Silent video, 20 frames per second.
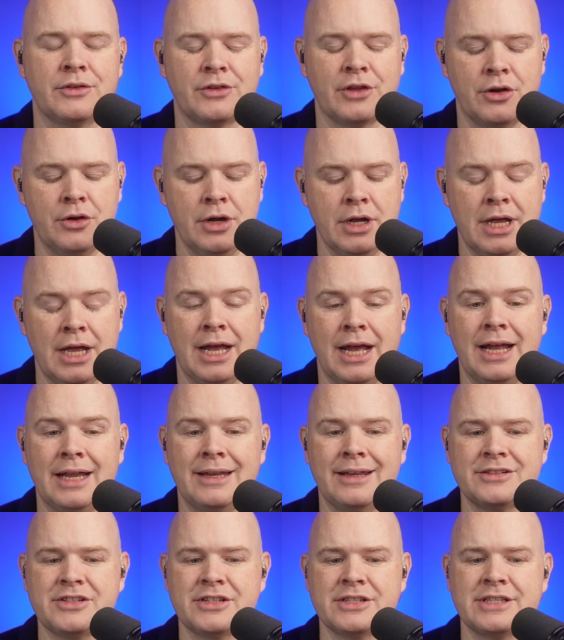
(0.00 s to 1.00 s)
So
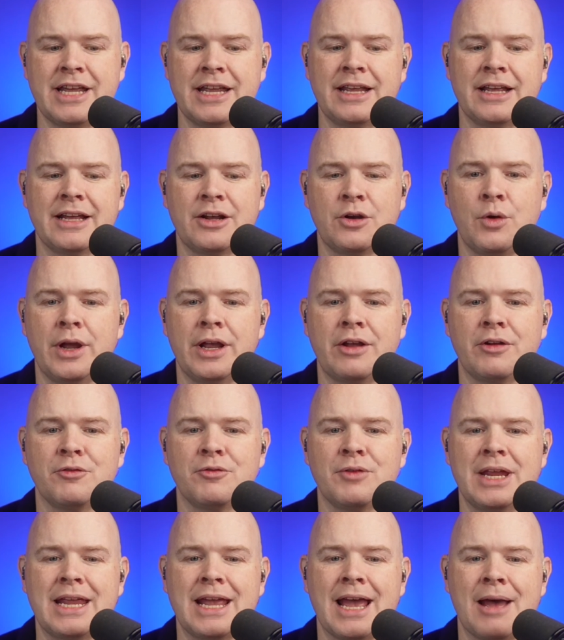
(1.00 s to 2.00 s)
let's just take a quick
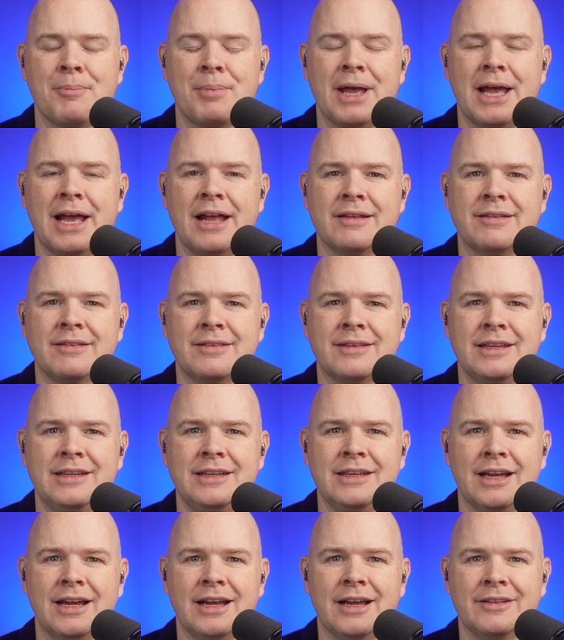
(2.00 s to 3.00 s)
recap at
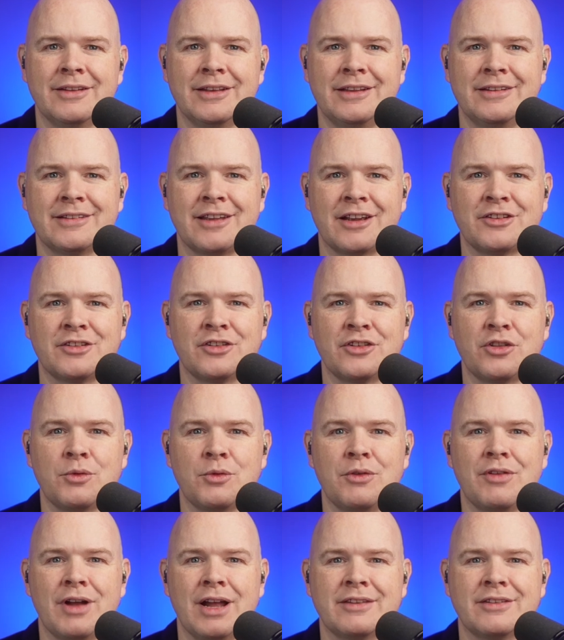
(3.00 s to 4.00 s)
the sessions that
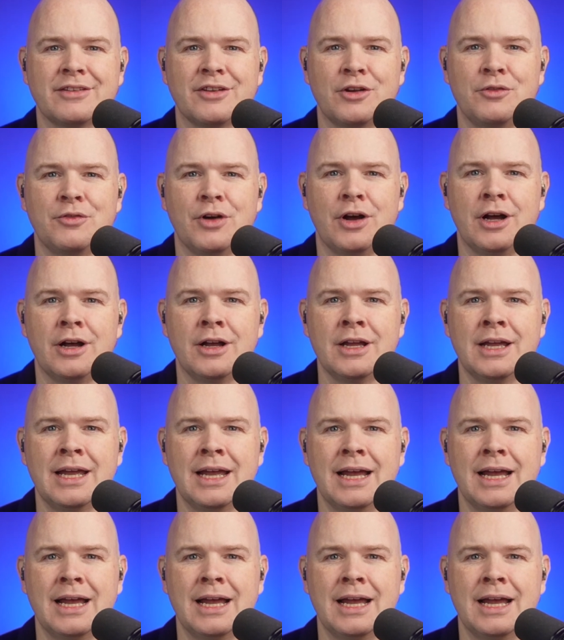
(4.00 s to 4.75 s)
we've had so far.